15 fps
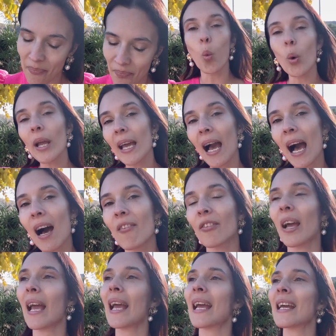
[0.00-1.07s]
We have
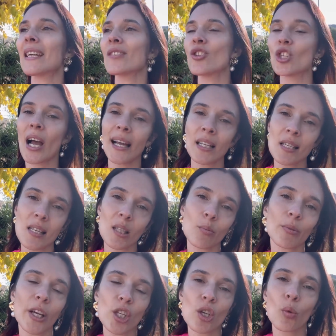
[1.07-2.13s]
a giant
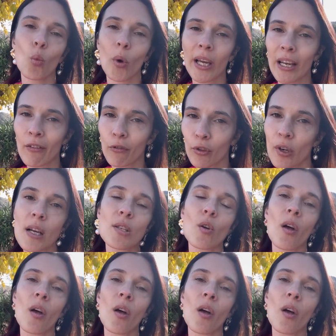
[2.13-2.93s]
celebration waiting for us